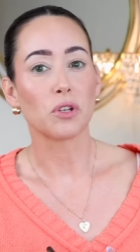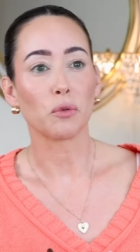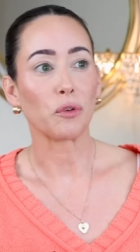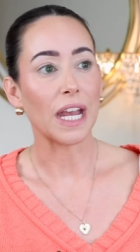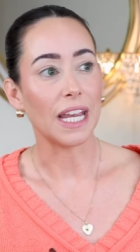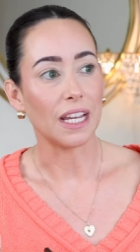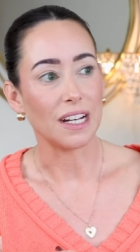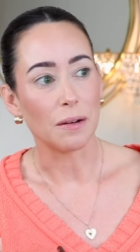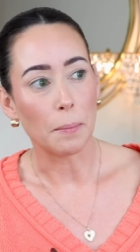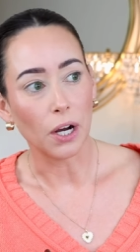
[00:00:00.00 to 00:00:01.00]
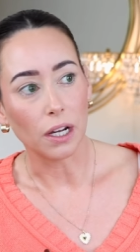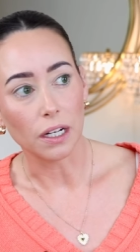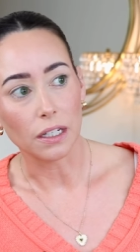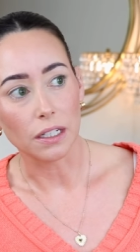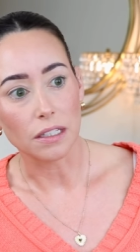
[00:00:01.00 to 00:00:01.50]
to rain,
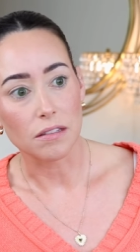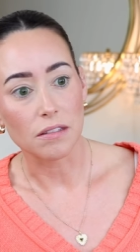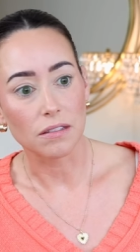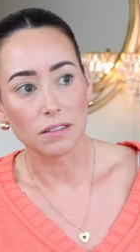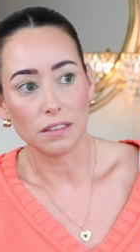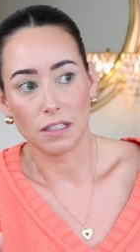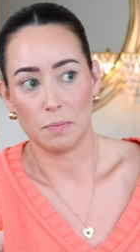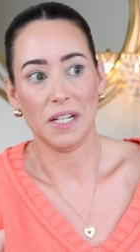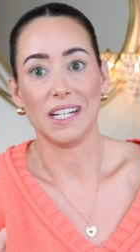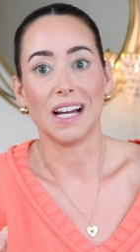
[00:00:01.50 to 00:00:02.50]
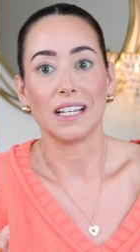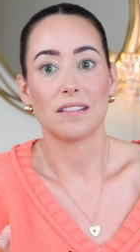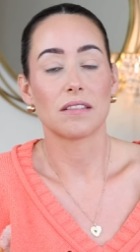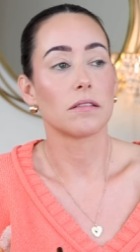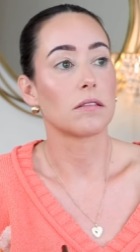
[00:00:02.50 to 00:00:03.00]
but it's it's been
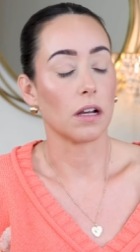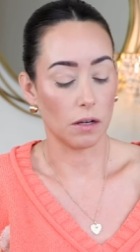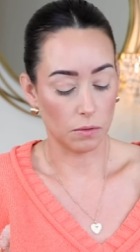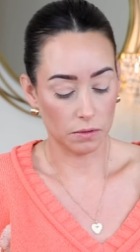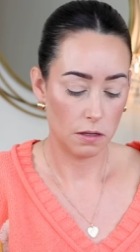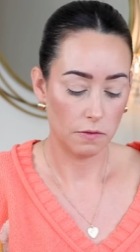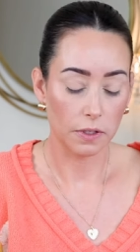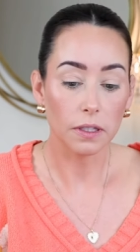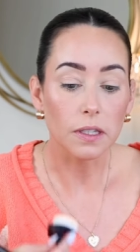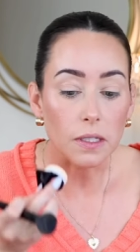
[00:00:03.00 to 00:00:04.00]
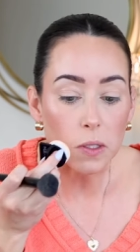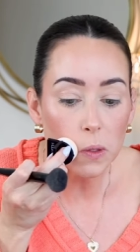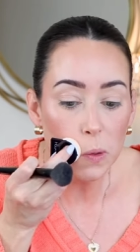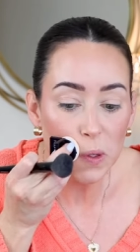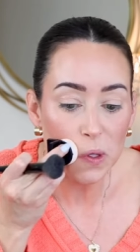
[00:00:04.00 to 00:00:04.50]
nice. So I feel like these
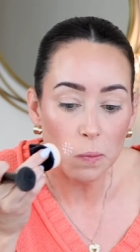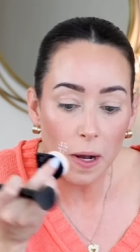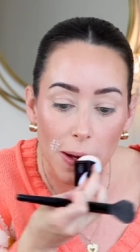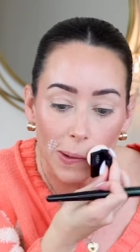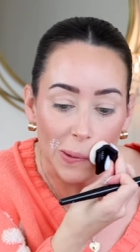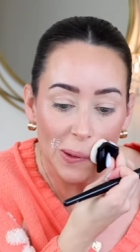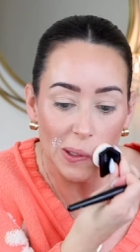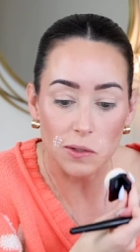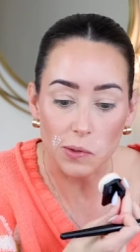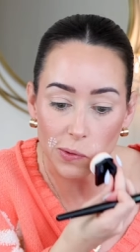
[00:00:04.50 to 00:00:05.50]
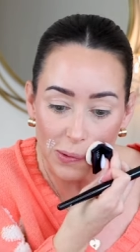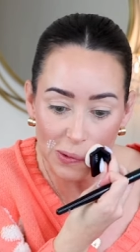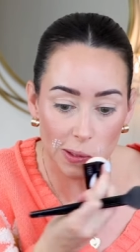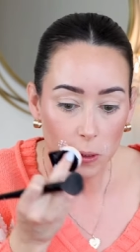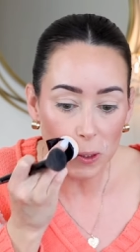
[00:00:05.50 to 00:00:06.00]
smile lines are
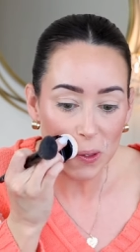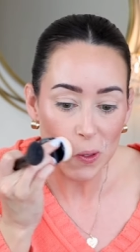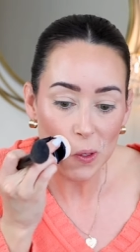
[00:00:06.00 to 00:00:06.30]
really,